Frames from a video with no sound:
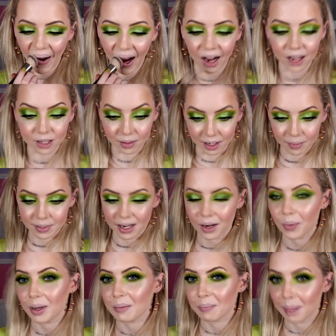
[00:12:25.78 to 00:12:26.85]
Because my lips are
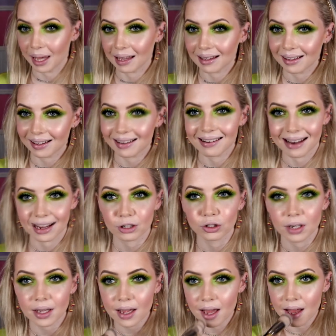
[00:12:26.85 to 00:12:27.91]
quite pink
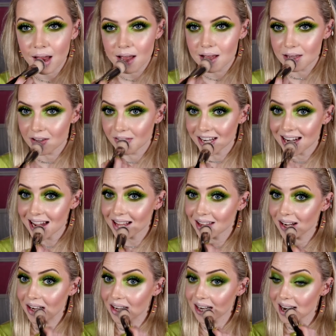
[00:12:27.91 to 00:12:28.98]
naturally. So if I take the
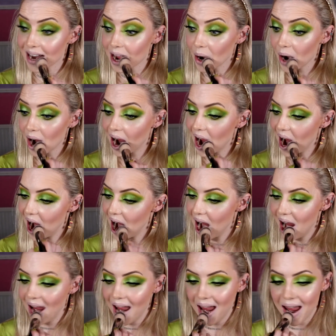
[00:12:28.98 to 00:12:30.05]
colour out,
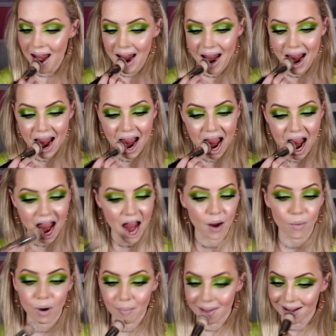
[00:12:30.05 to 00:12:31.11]
it
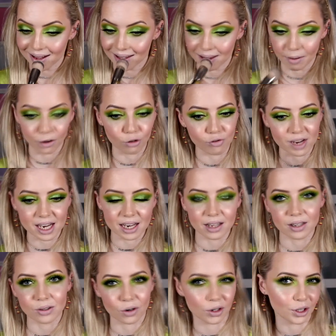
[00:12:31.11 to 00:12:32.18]
won't make the greeny
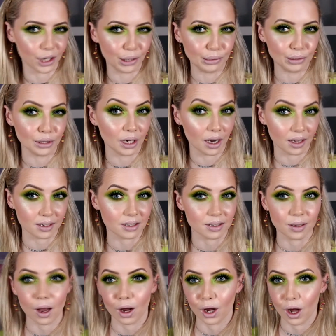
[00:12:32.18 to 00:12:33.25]
sort of toned gloss
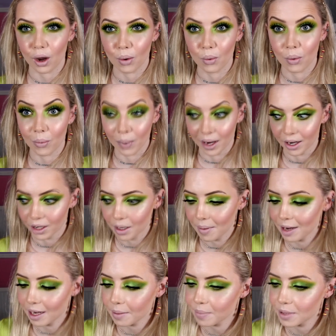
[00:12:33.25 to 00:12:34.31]
go weird on
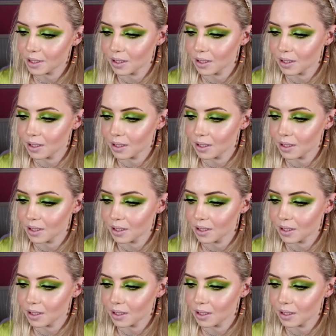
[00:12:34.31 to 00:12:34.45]
my lips.